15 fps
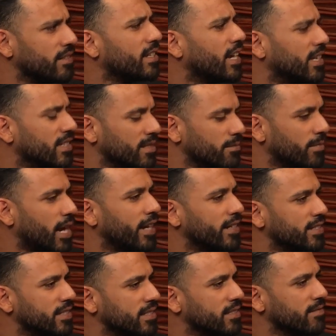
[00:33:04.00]
taking some
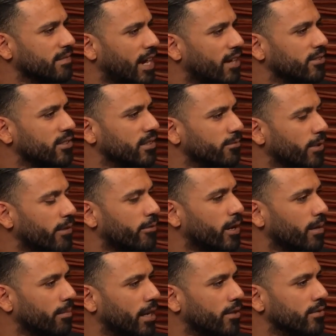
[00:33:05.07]
hikes out to the Red
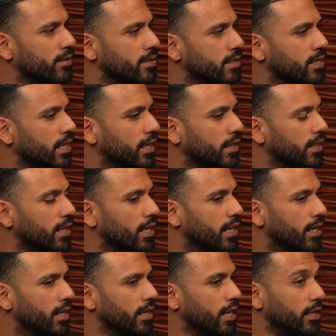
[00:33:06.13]
Rock Mountains. And
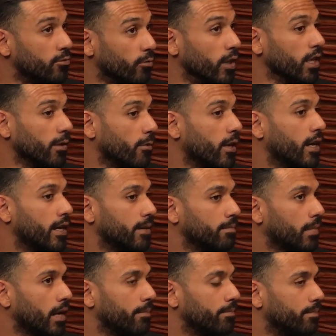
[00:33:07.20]
it's really where I
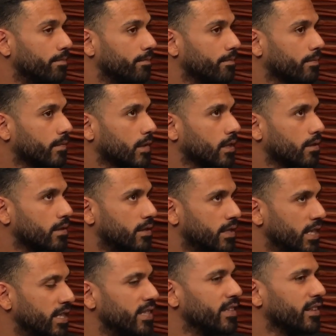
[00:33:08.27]

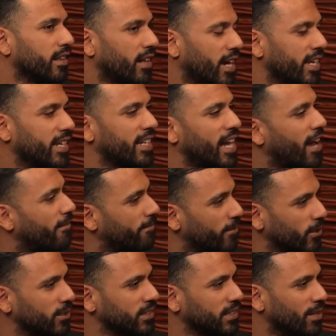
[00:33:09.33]
didn't like it at
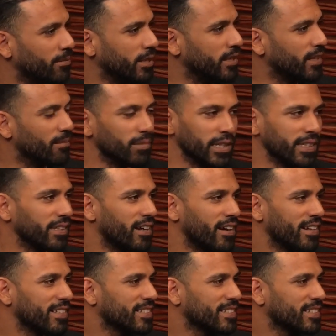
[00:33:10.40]
first. I'll be completely honest.